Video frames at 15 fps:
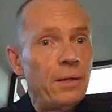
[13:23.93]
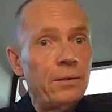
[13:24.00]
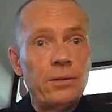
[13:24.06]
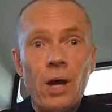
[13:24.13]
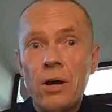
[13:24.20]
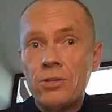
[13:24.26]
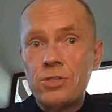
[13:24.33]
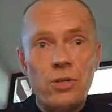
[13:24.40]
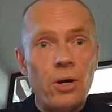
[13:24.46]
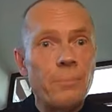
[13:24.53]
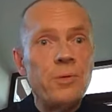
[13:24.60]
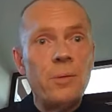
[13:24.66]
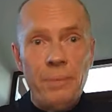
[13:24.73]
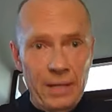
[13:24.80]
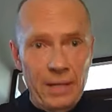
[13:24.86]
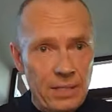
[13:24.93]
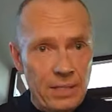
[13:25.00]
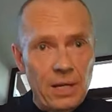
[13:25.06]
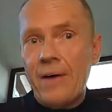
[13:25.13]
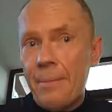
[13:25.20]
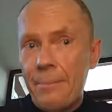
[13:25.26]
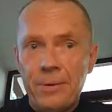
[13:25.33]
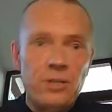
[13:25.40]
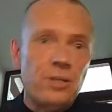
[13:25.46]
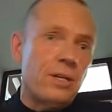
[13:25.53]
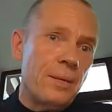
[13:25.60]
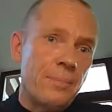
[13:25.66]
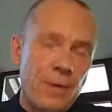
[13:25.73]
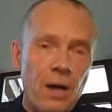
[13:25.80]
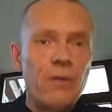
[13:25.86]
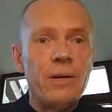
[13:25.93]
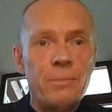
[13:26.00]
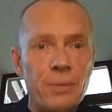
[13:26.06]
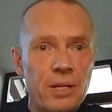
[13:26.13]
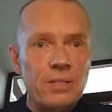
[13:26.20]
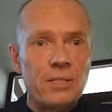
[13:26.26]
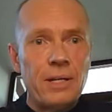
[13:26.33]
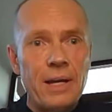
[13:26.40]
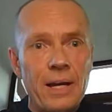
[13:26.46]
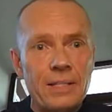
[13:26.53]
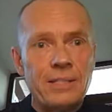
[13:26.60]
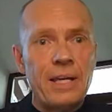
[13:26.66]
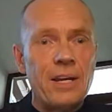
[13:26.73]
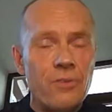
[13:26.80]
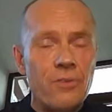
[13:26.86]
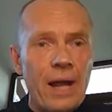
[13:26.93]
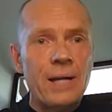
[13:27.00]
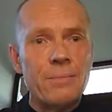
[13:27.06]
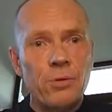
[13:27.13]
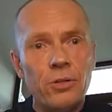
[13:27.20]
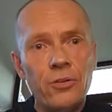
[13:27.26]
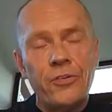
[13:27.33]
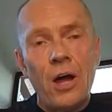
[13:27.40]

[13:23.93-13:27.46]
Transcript: Don't stop. You pick yourself up and you keep going because they are sacred animals.